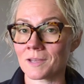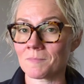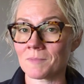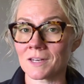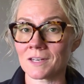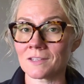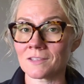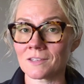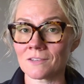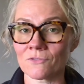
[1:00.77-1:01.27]

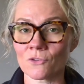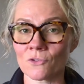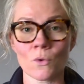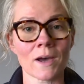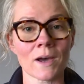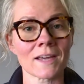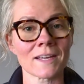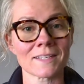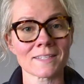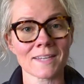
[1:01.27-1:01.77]
minutes of
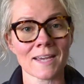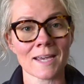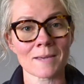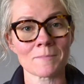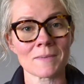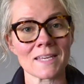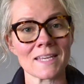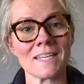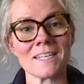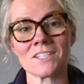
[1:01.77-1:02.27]
quiet
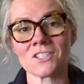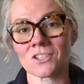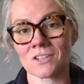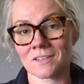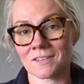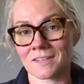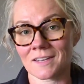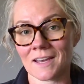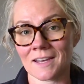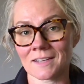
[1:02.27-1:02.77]
time each
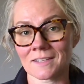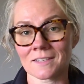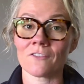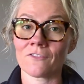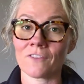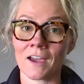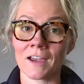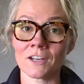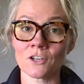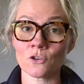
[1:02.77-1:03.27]
night.
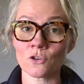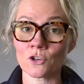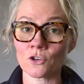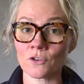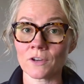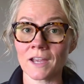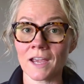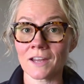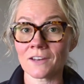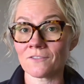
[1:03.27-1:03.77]
Find or
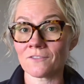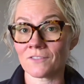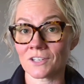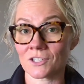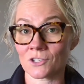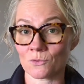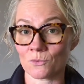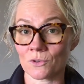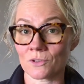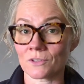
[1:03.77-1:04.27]
create
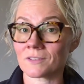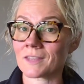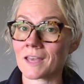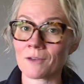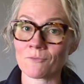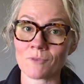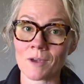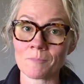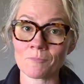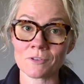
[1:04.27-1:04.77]
visuals
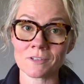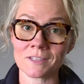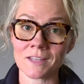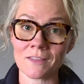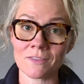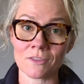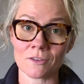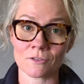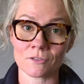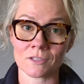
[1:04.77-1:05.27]
that
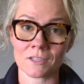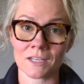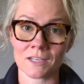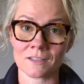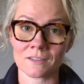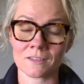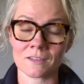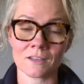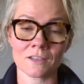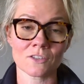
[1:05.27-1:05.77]
represent those
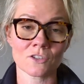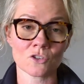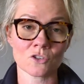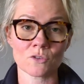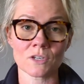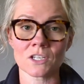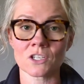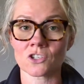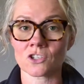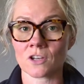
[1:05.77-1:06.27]
things. A
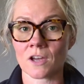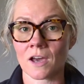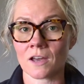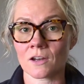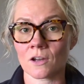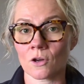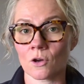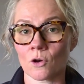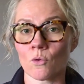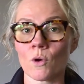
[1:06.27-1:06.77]
screenshot,
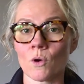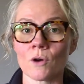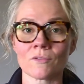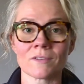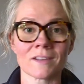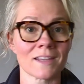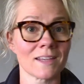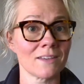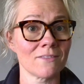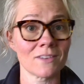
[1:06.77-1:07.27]
a
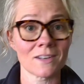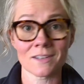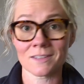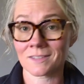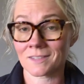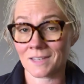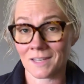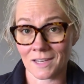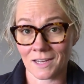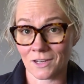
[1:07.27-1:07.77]
quote, even a
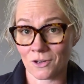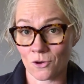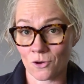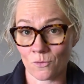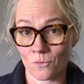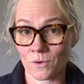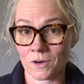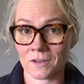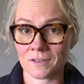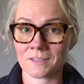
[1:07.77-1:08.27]
sticky
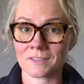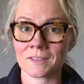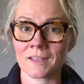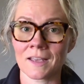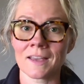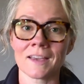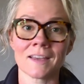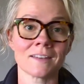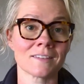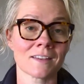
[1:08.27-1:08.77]
note works.
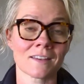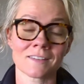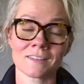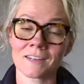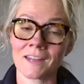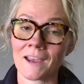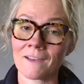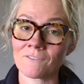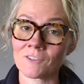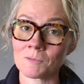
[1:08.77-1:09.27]
It
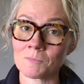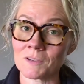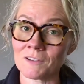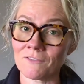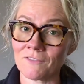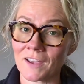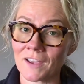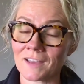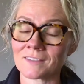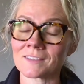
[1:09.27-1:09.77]
doesn't have to be
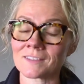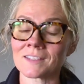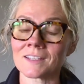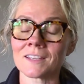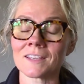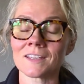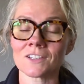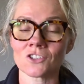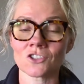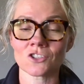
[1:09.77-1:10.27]

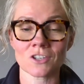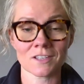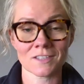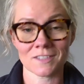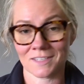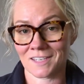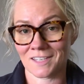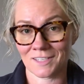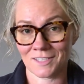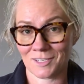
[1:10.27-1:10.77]
fancy, it
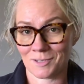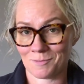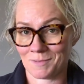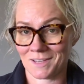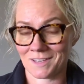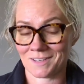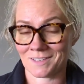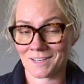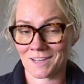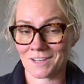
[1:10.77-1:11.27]
just needs to
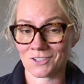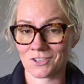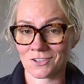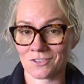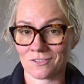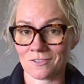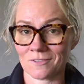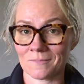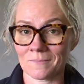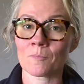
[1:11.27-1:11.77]
be
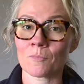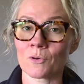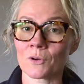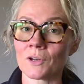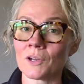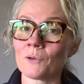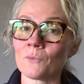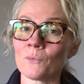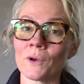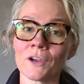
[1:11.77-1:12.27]
intentional.
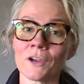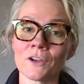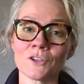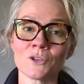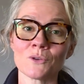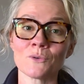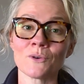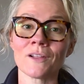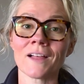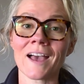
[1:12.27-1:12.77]
Put it where
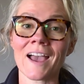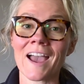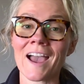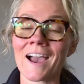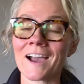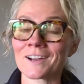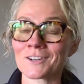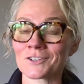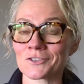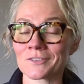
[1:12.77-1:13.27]
you will
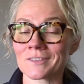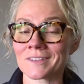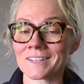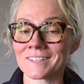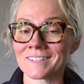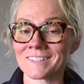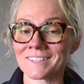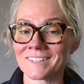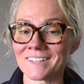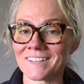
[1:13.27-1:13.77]

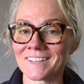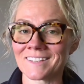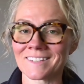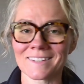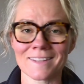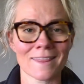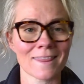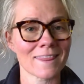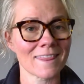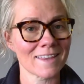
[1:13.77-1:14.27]
actually see
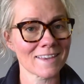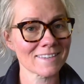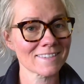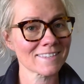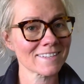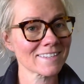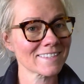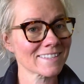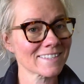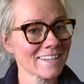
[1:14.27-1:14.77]
it.
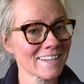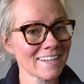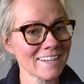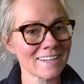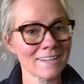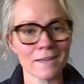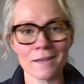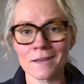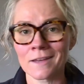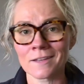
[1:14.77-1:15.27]
This is
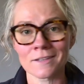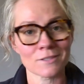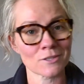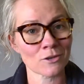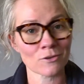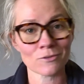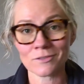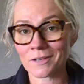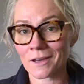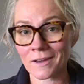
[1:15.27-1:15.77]
key.
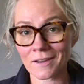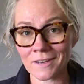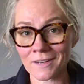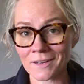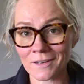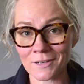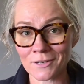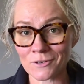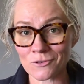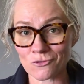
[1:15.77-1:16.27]
Don't tuck it
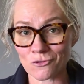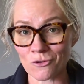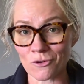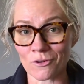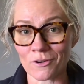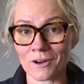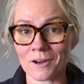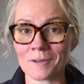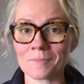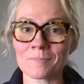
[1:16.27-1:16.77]
in a
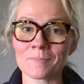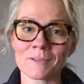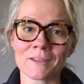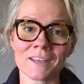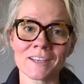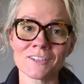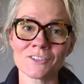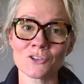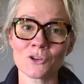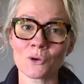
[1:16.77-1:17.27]
drawer.
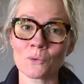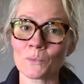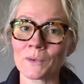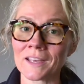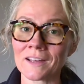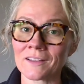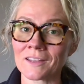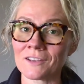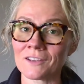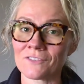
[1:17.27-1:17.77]
Place your
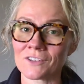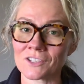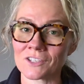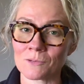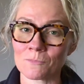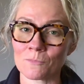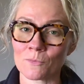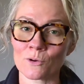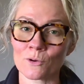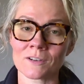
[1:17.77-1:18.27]
weekly
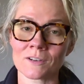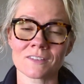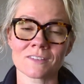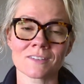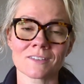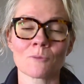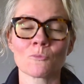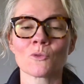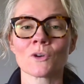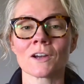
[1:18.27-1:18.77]
vision board
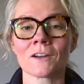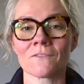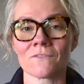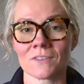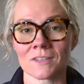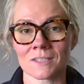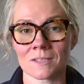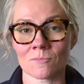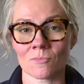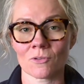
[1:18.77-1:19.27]
somewhere
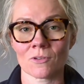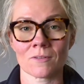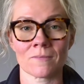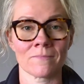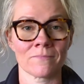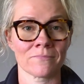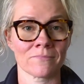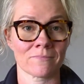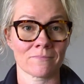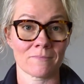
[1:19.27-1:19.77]

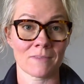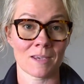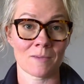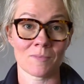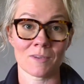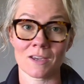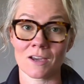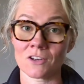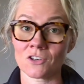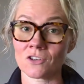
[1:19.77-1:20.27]
visible.
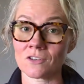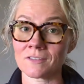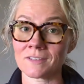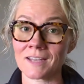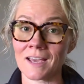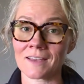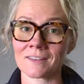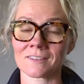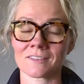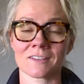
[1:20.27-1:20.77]
Maybe on your
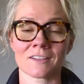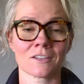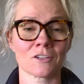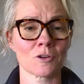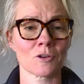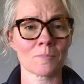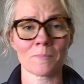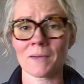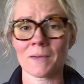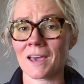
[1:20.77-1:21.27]
desk,
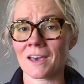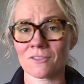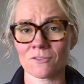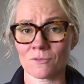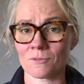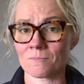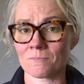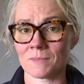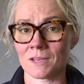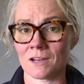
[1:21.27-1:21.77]
your
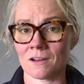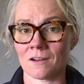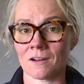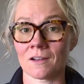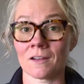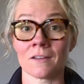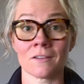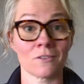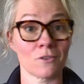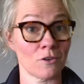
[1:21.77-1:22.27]
bathroom
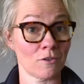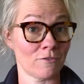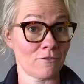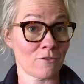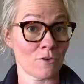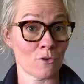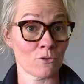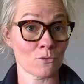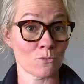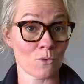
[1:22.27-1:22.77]
mirror, your
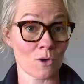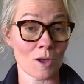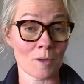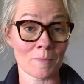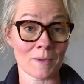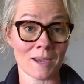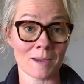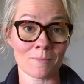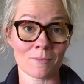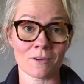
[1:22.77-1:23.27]
phone
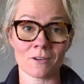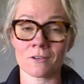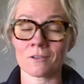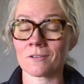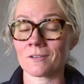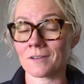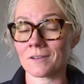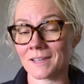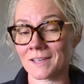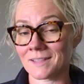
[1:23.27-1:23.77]
wallpaper,
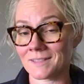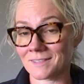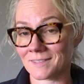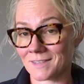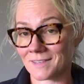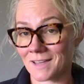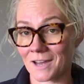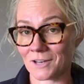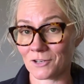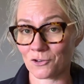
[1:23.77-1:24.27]
or
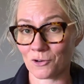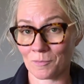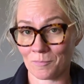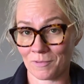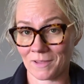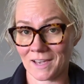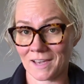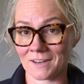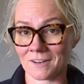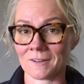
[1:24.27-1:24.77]
inside your
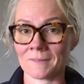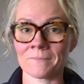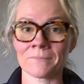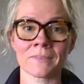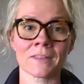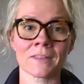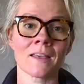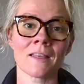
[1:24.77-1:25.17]
planner.